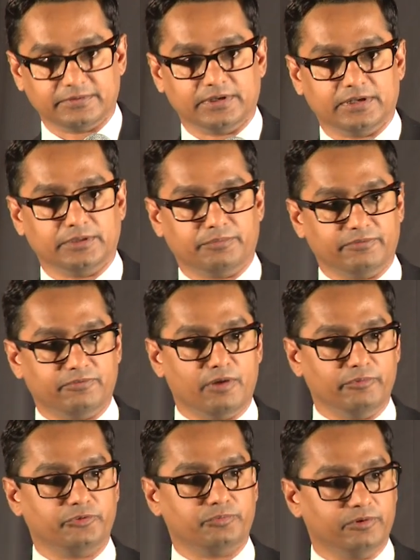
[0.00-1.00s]
the
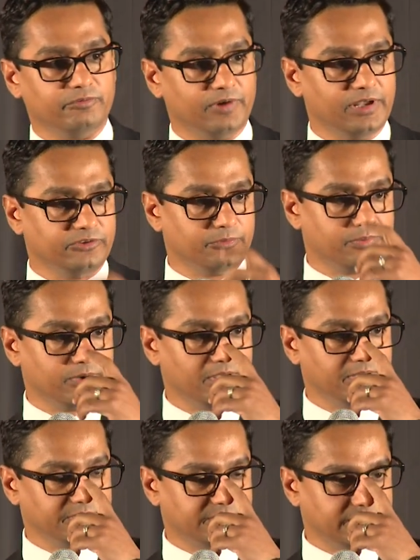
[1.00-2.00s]
performance profiles of
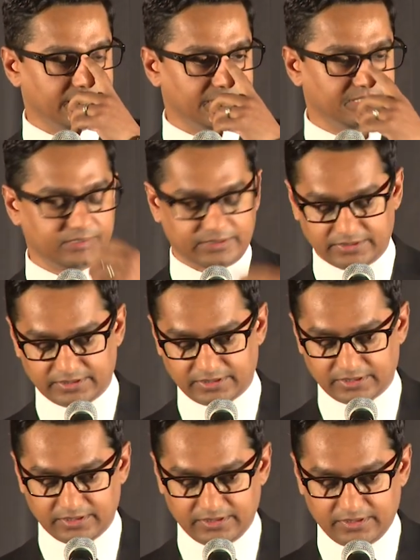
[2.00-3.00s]
products that
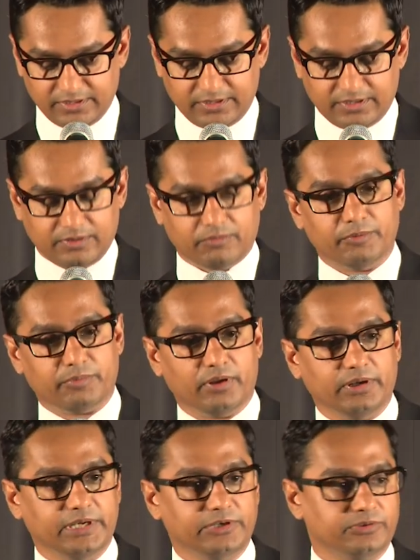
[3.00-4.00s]
we
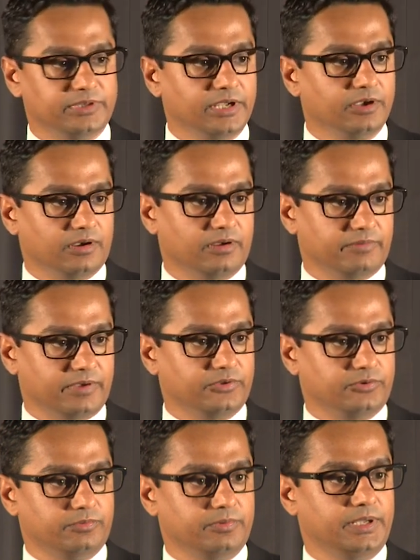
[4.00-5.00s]
probably need to think of
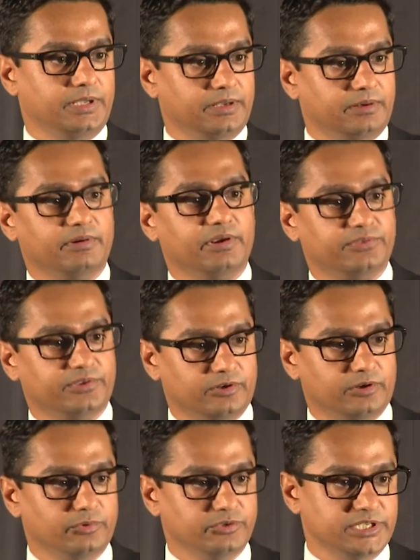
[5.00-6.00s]
as we address the
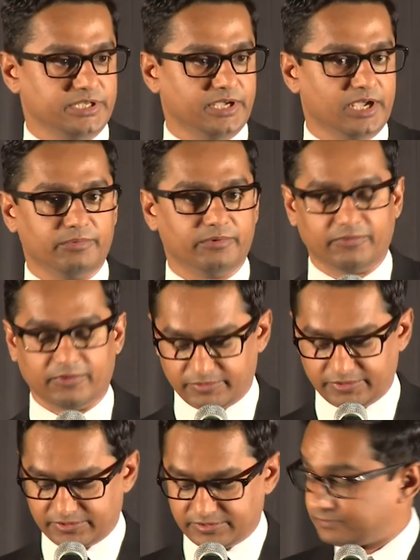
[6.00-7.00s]
turbo GDI
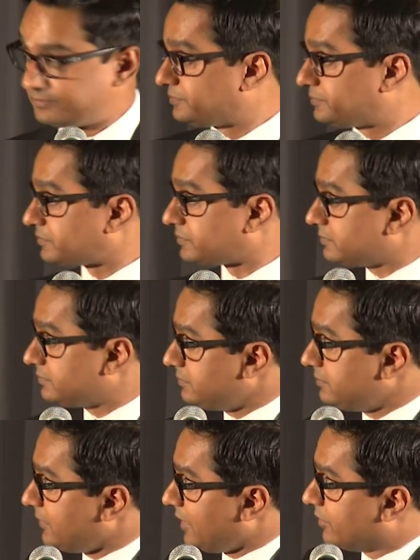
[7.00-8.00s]
performance.
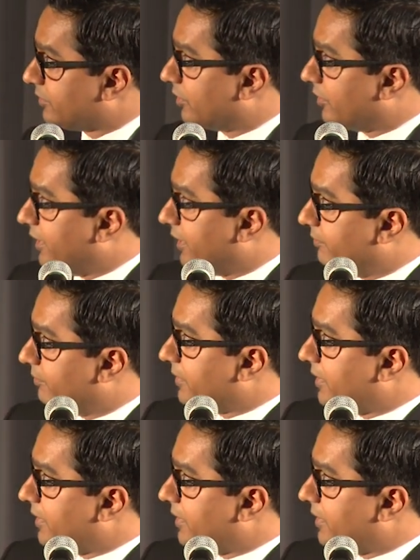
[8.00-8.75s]
So here